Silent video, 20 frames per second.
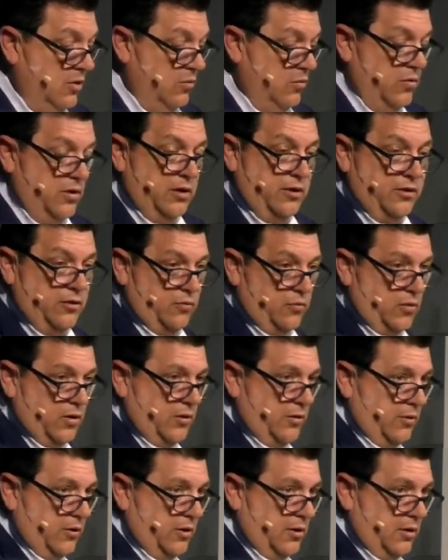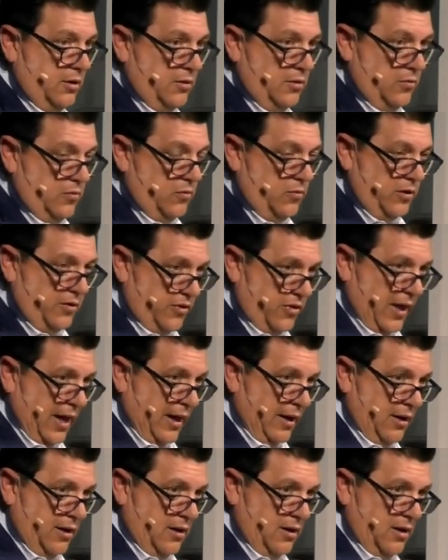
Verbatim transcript: with, what, with that.